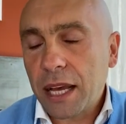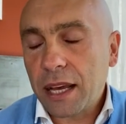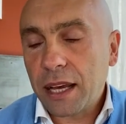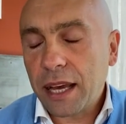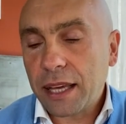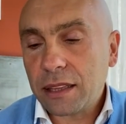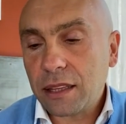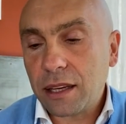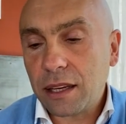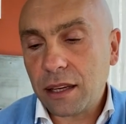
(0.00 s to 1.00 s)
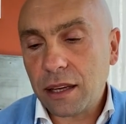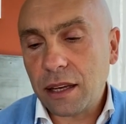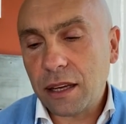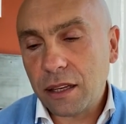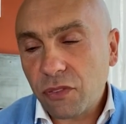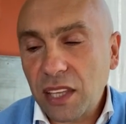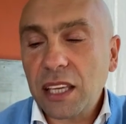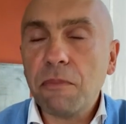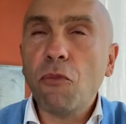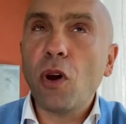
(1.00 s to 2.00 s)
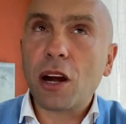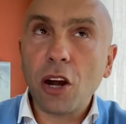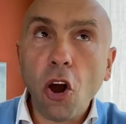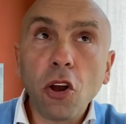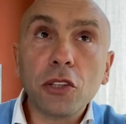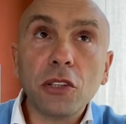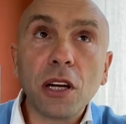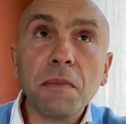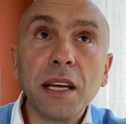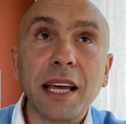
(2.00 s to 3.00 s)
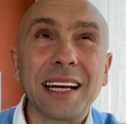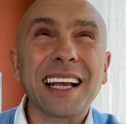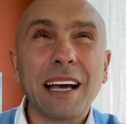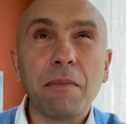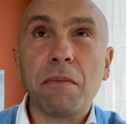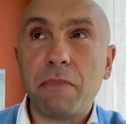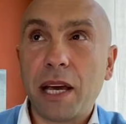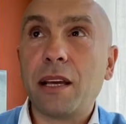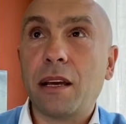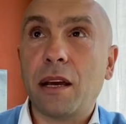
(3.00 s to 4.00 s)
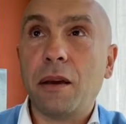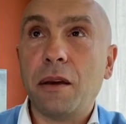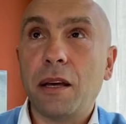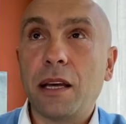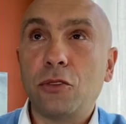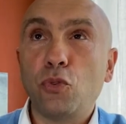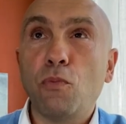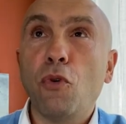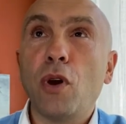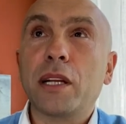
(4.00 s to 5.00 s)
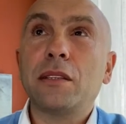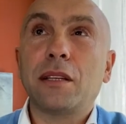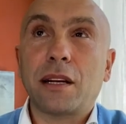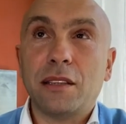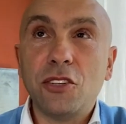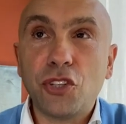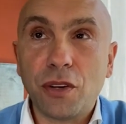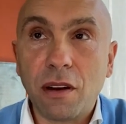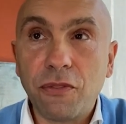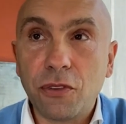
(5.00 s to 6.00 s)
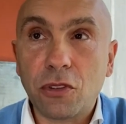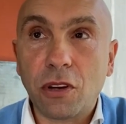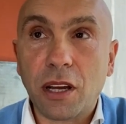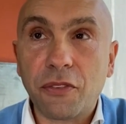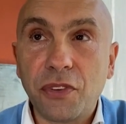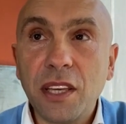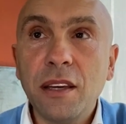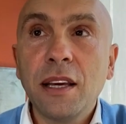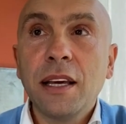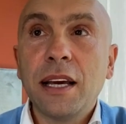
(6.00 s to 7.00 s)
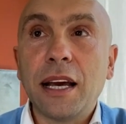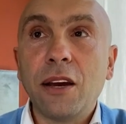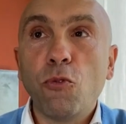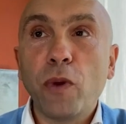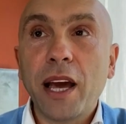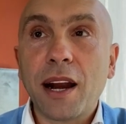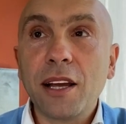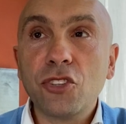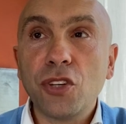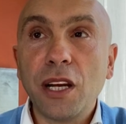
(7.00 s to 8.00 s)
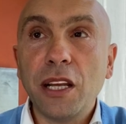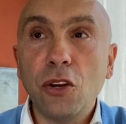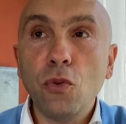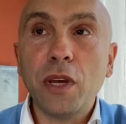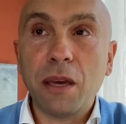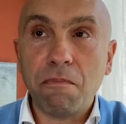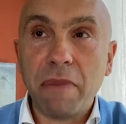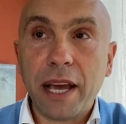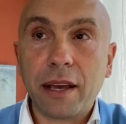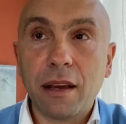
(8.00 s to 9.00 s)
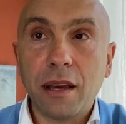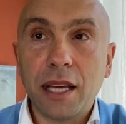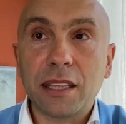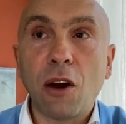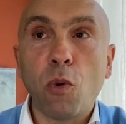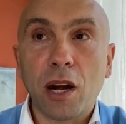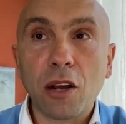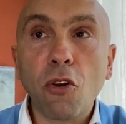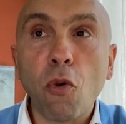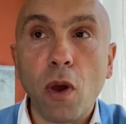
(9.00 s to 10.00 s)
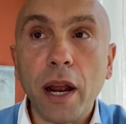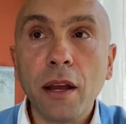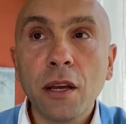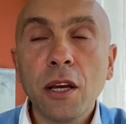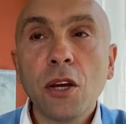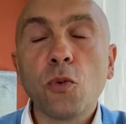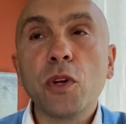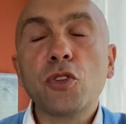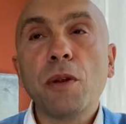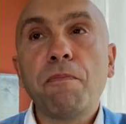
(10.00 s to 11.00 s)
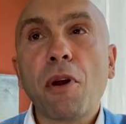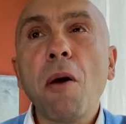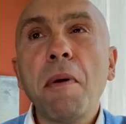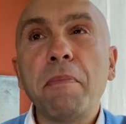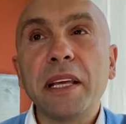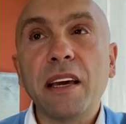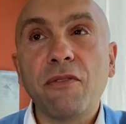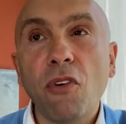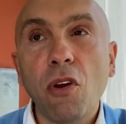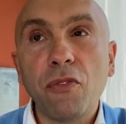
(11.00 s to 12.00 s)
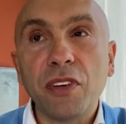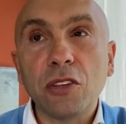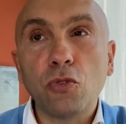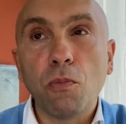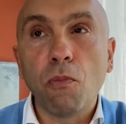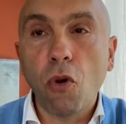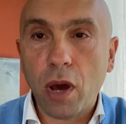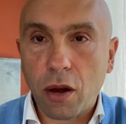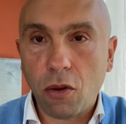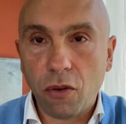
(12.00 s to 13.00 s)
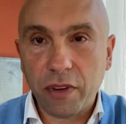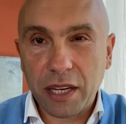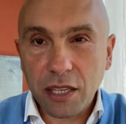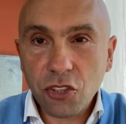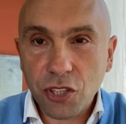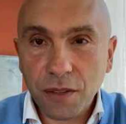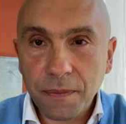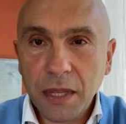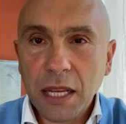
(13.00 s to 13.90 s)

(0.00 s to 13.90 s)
Uh, and uh, uh, thinking more long term and coming back to more traditional photography, uh, we are actually looking back at our core, which will probably evolve into more of a niche.